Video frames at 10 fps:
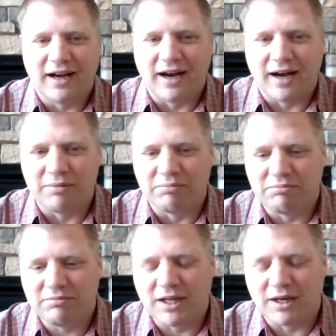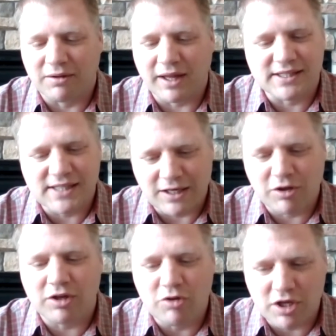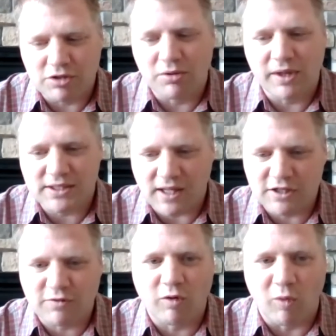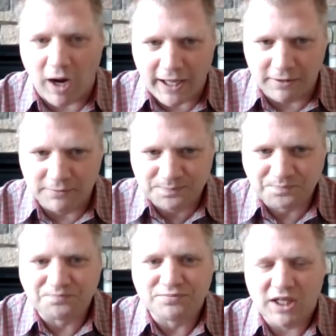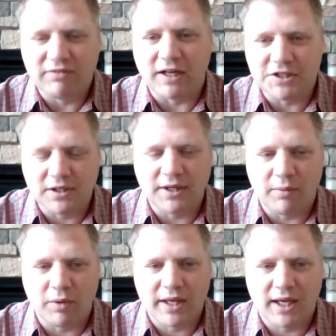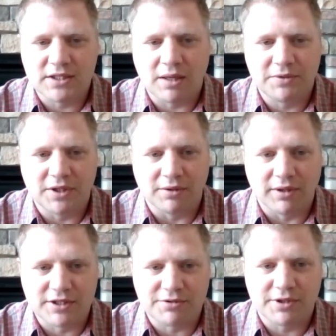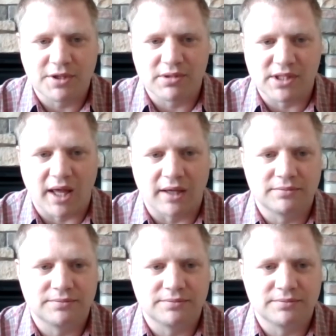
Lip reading: Like I said, you can do these things for a while. Eventually they will catch up to you, and history shows that.